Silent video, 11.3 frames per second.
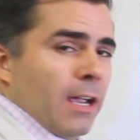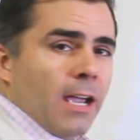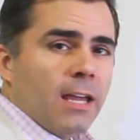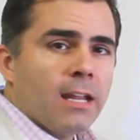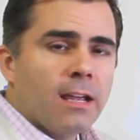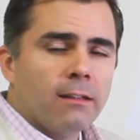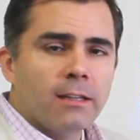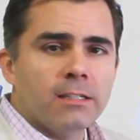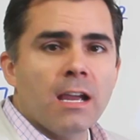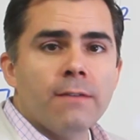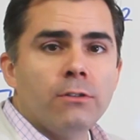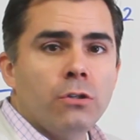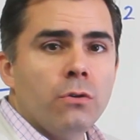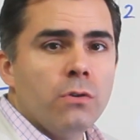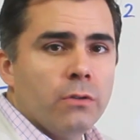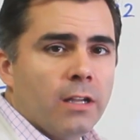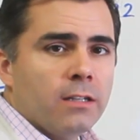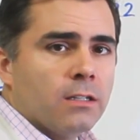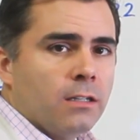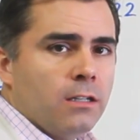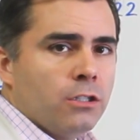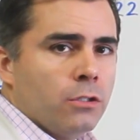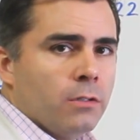and let's say I have 2 units, and
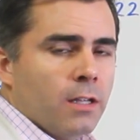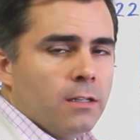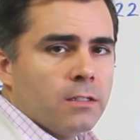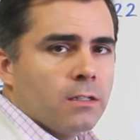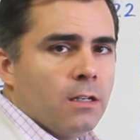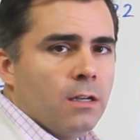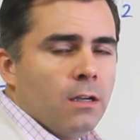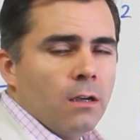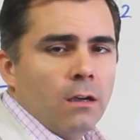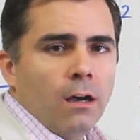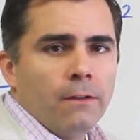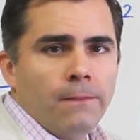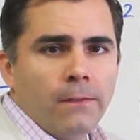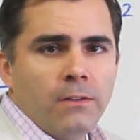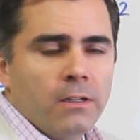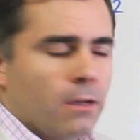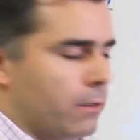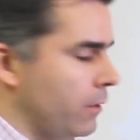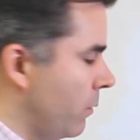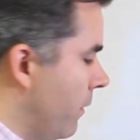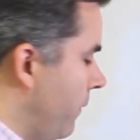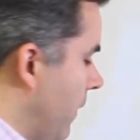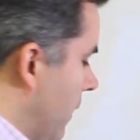each unit's 1,500
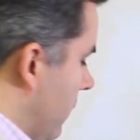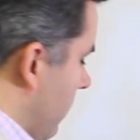square feet.